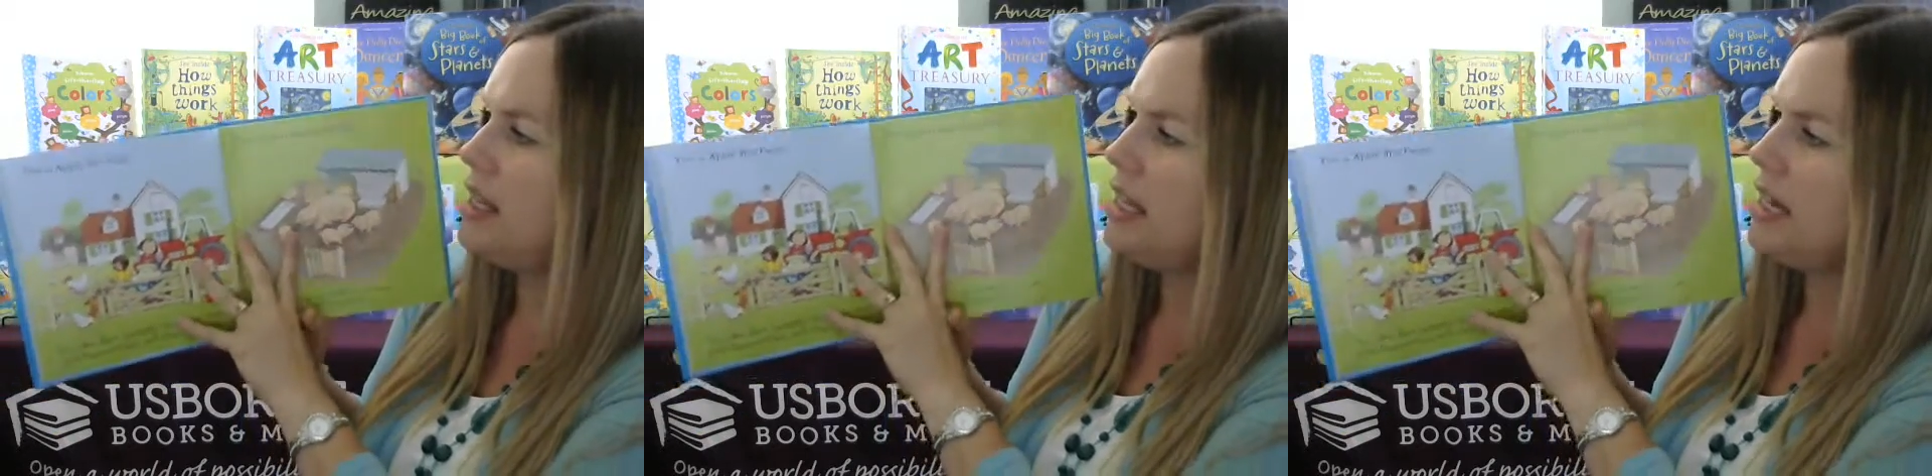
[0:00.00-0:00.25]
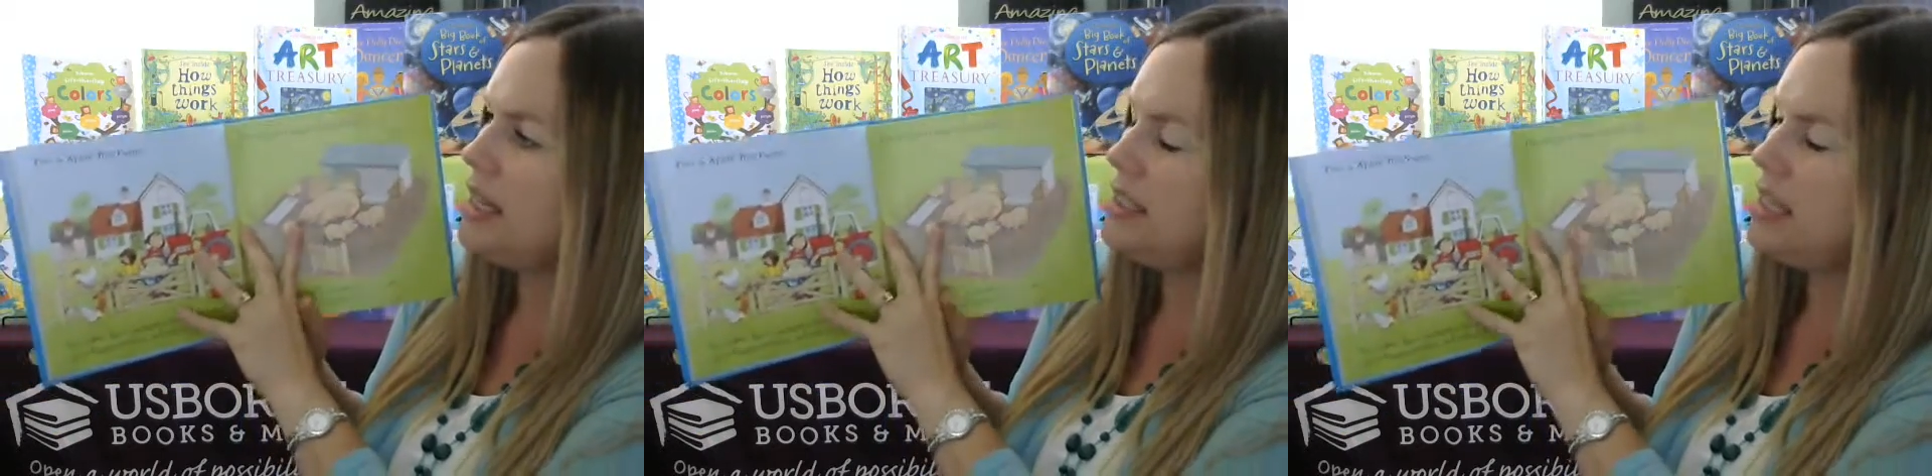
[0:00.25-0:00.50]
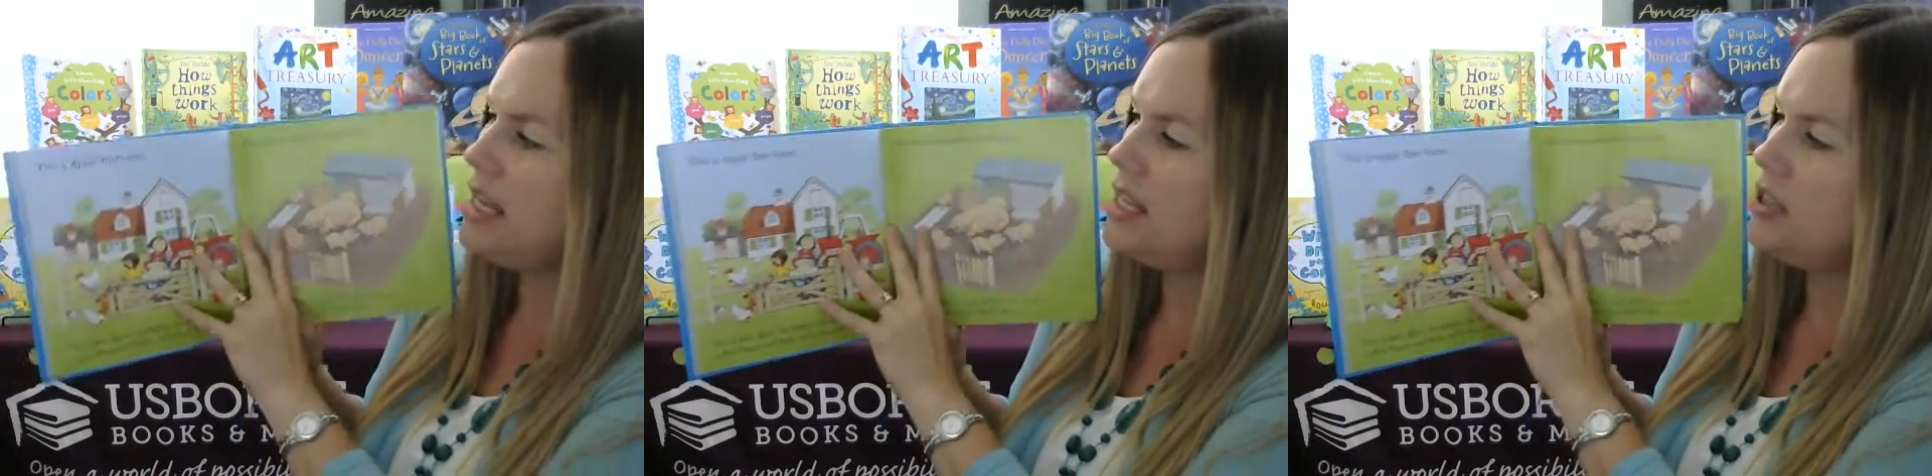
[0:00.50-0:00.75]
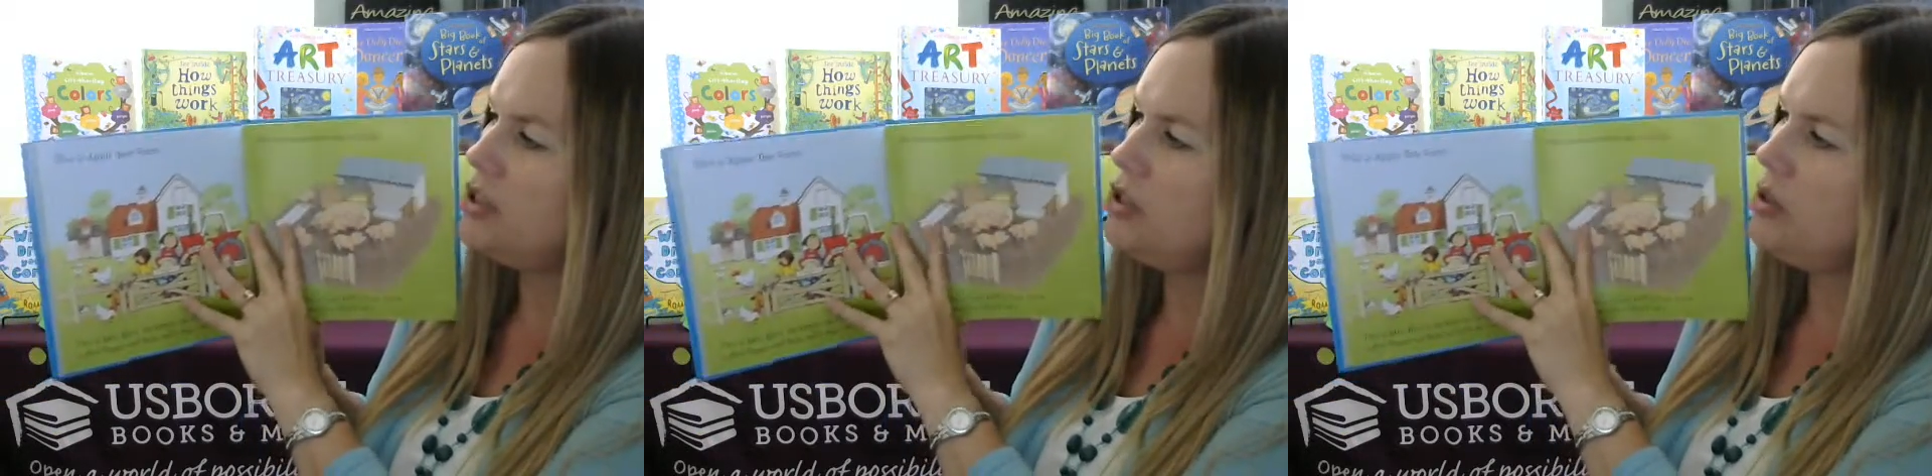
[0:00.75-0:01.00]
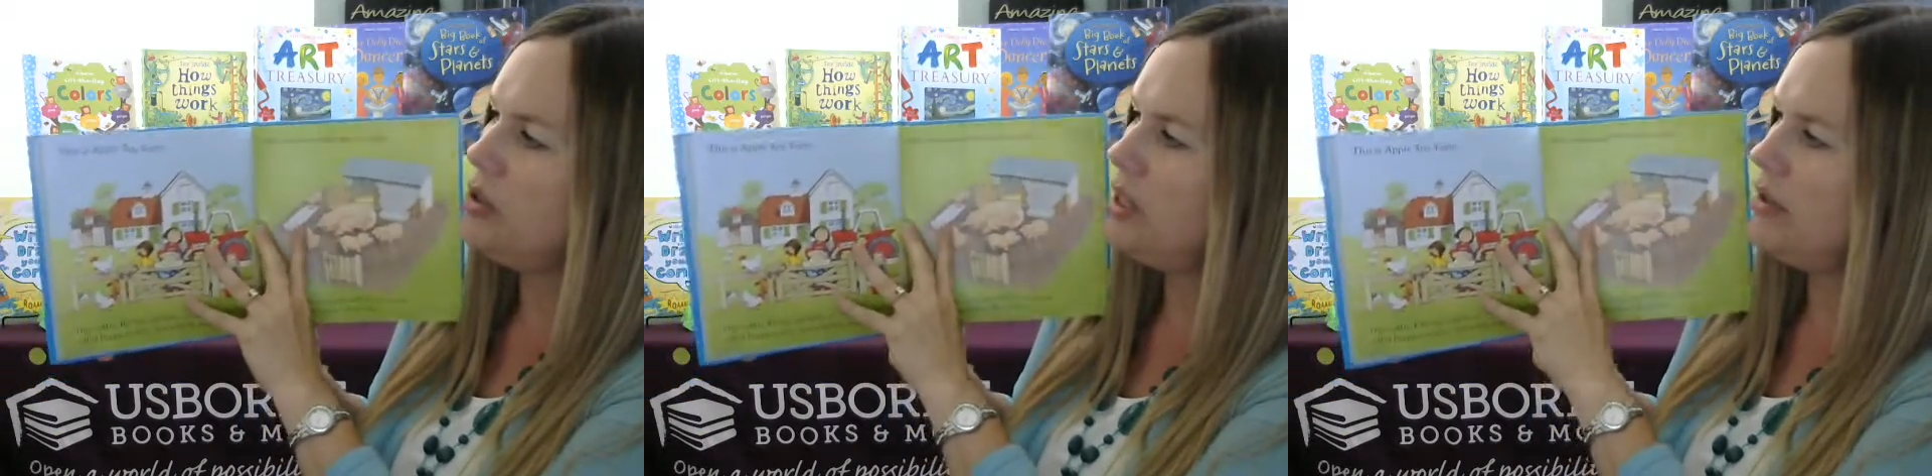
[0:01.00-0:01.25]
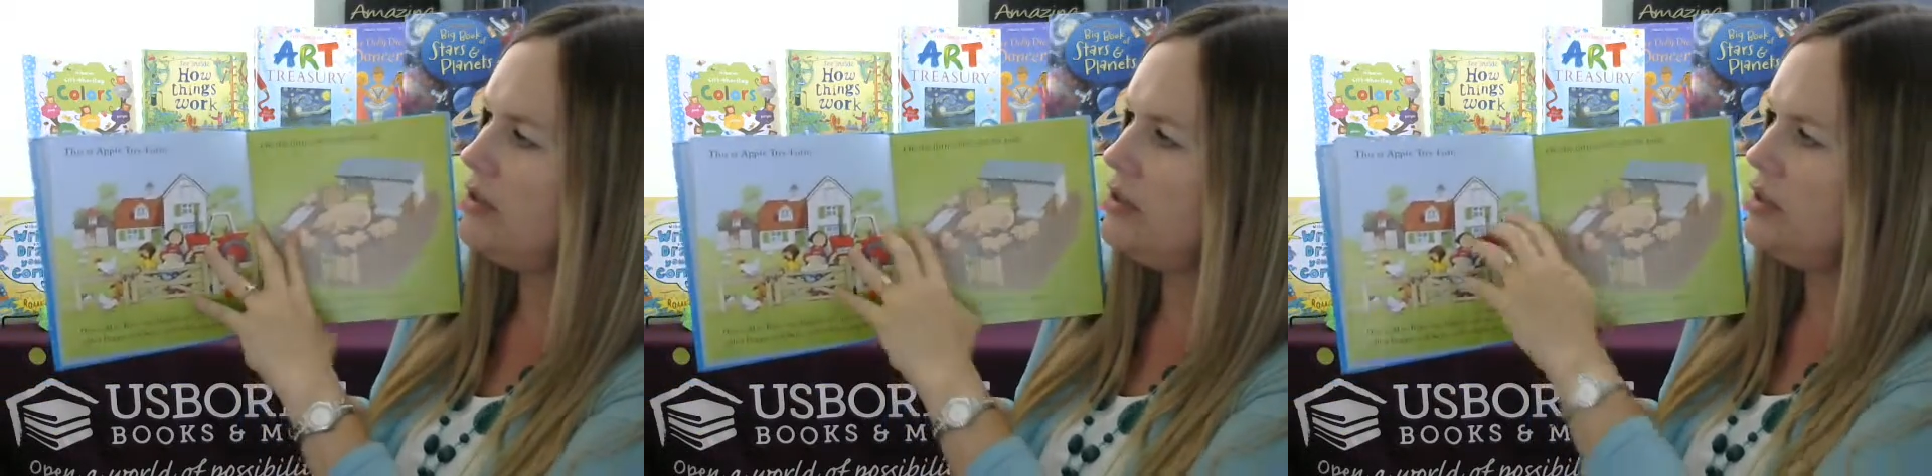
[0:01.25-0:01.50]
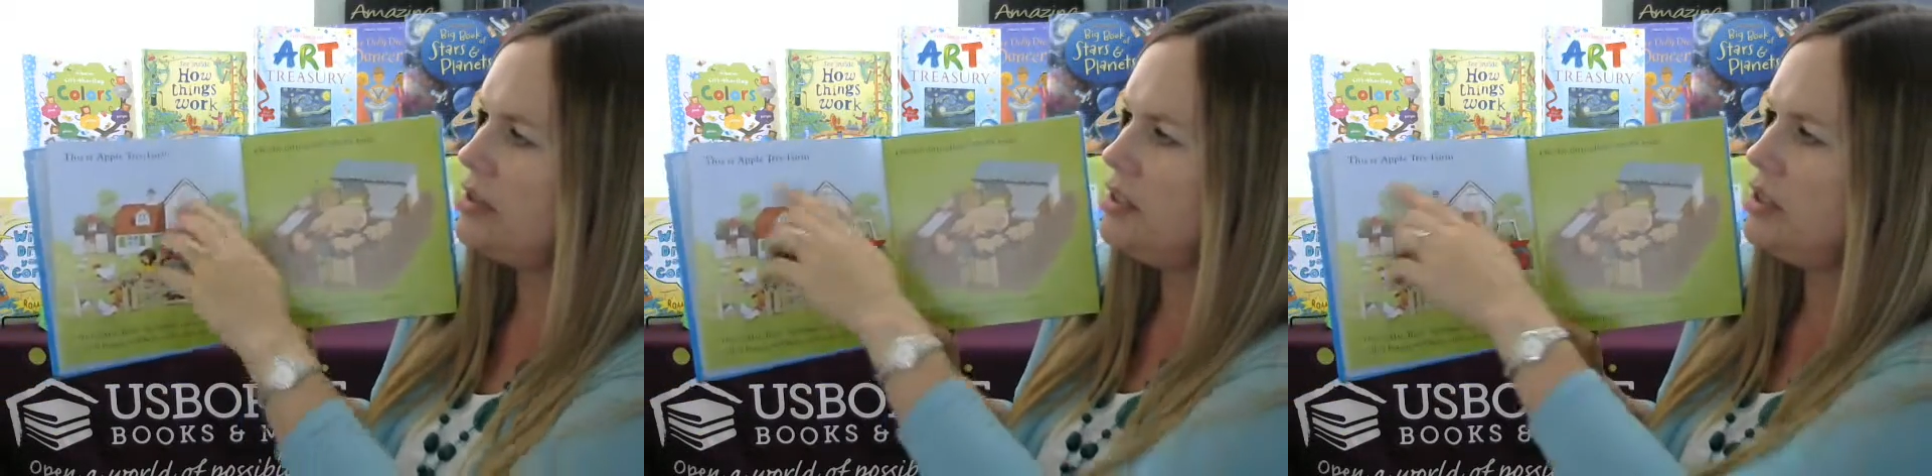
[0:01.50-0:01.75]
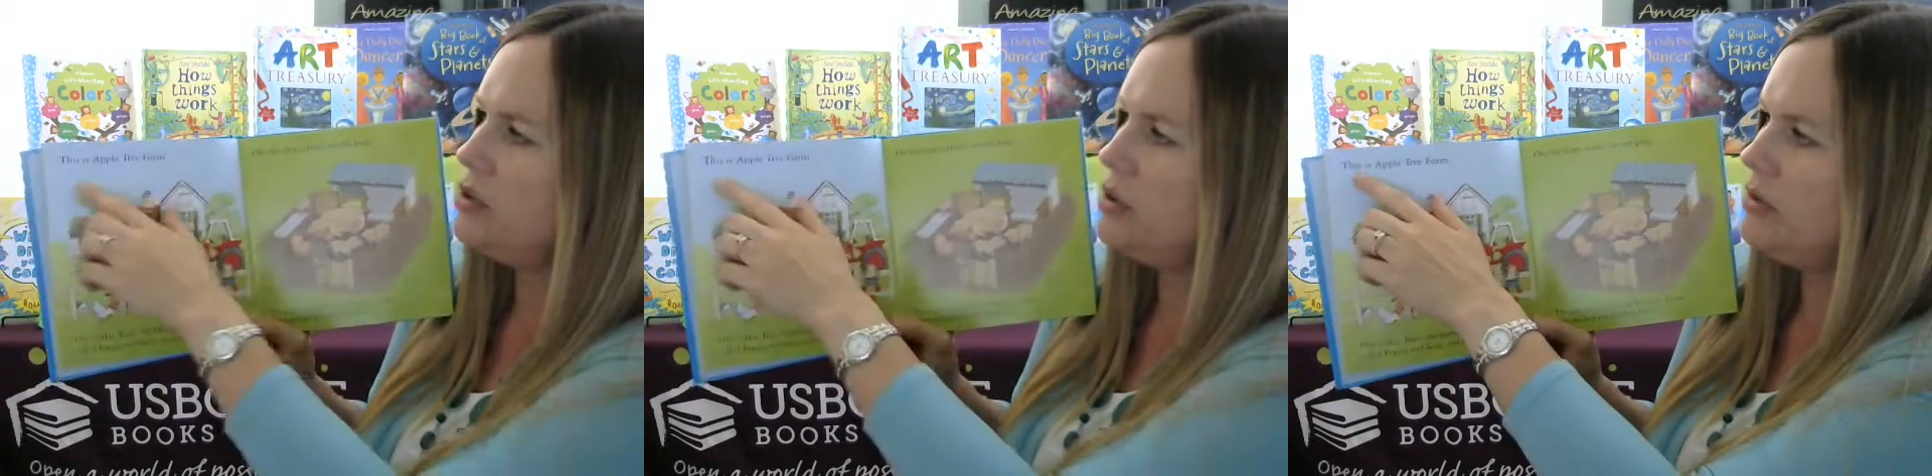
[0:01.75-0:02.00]
like I said, it has two levels,
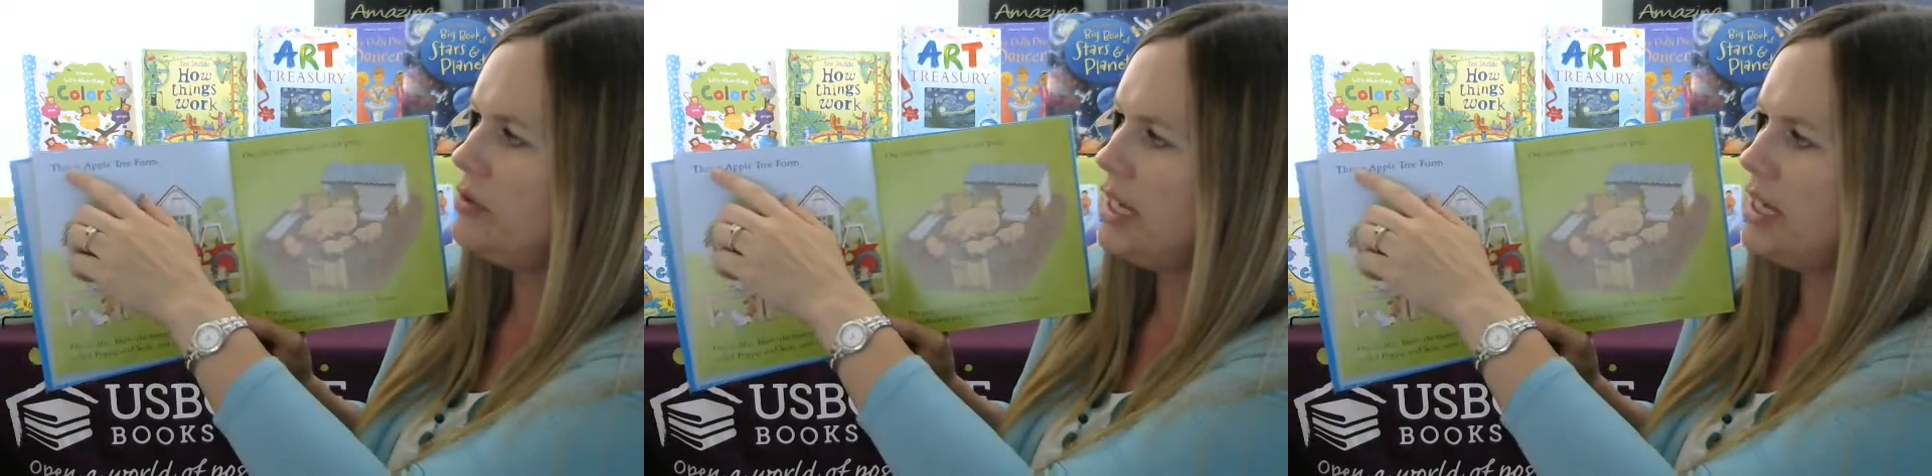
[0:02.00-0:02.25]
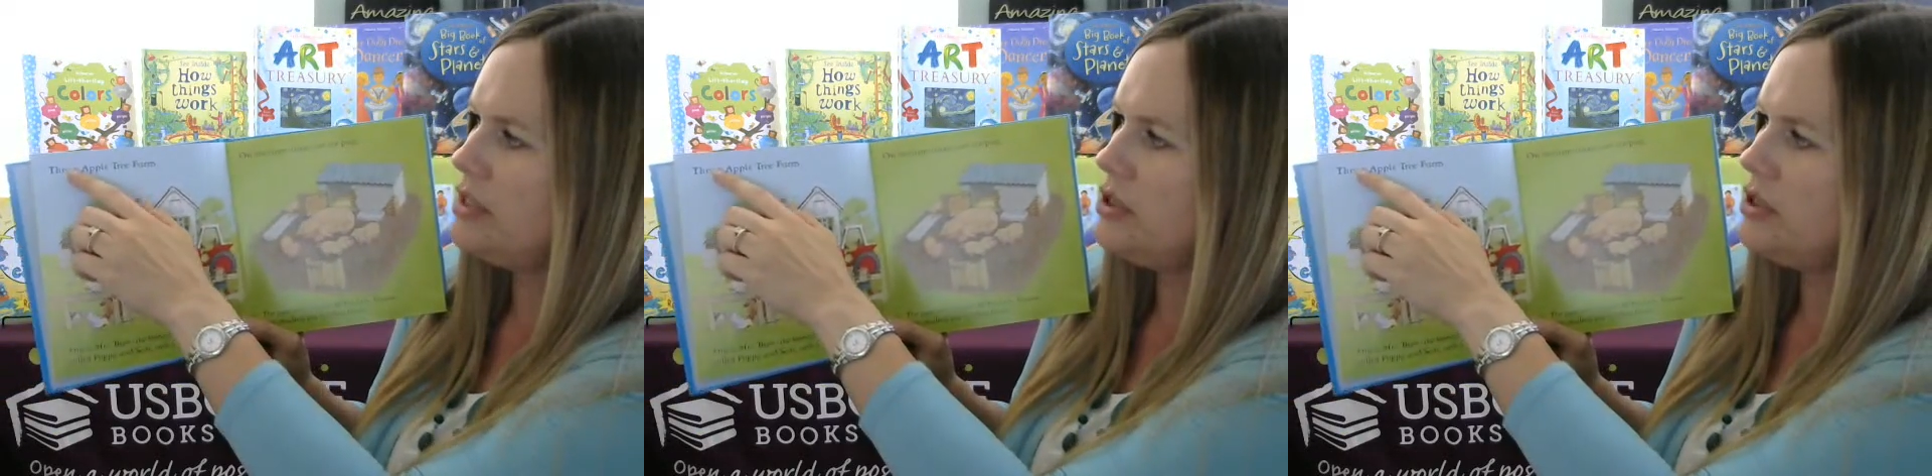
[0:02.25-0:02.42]
the dual reading,